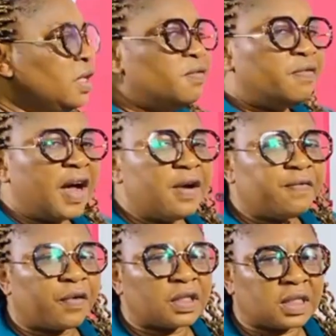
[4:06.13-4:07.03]
the very
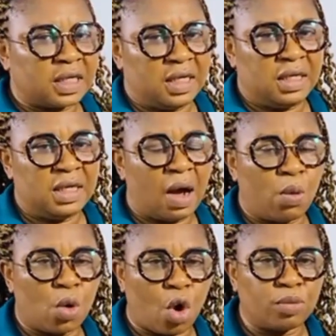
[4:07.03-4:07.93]
first thing that
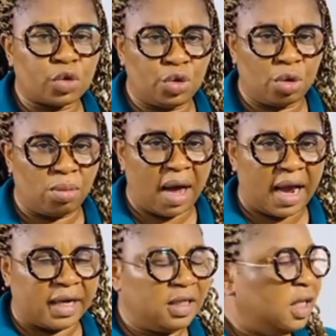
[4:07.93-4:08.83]
will come to your
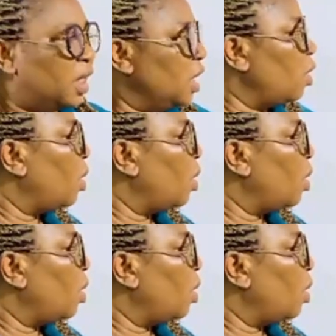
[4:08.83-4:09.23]
mind in